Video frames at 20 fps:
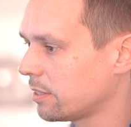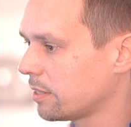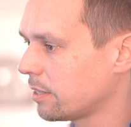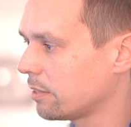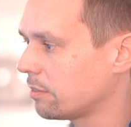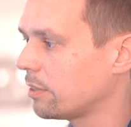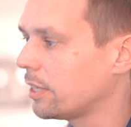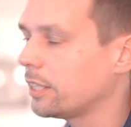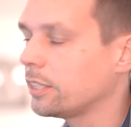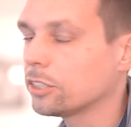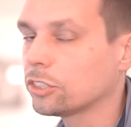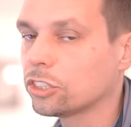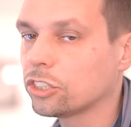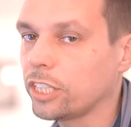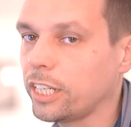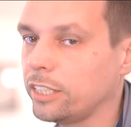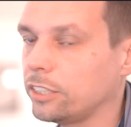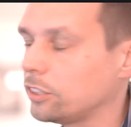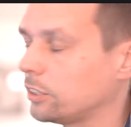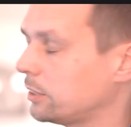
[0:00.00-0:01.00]
the radius
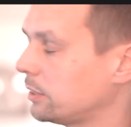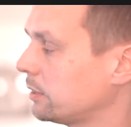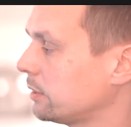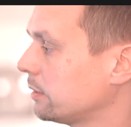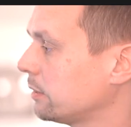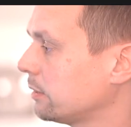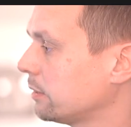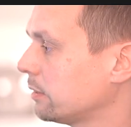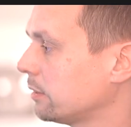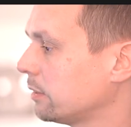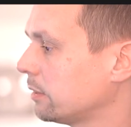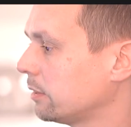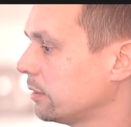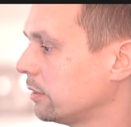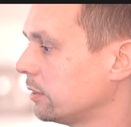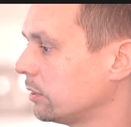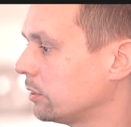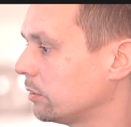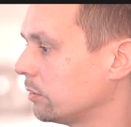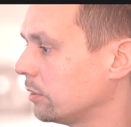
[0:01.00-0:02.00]
changes.
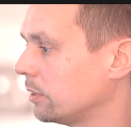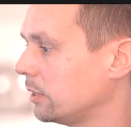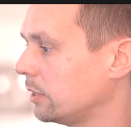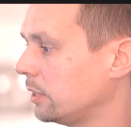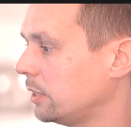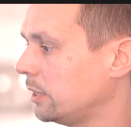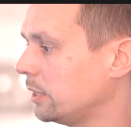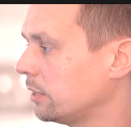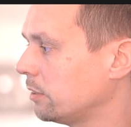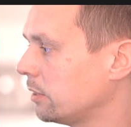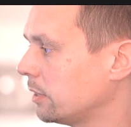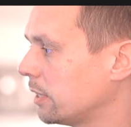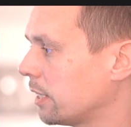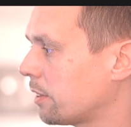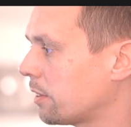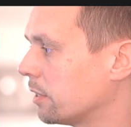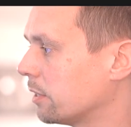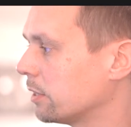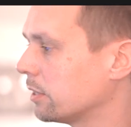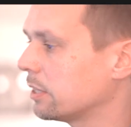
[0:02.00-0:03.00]
So here
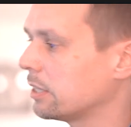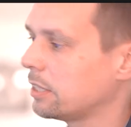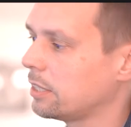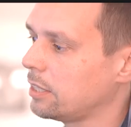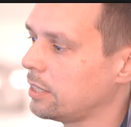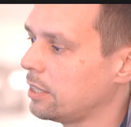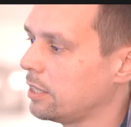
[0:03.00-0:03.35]
at the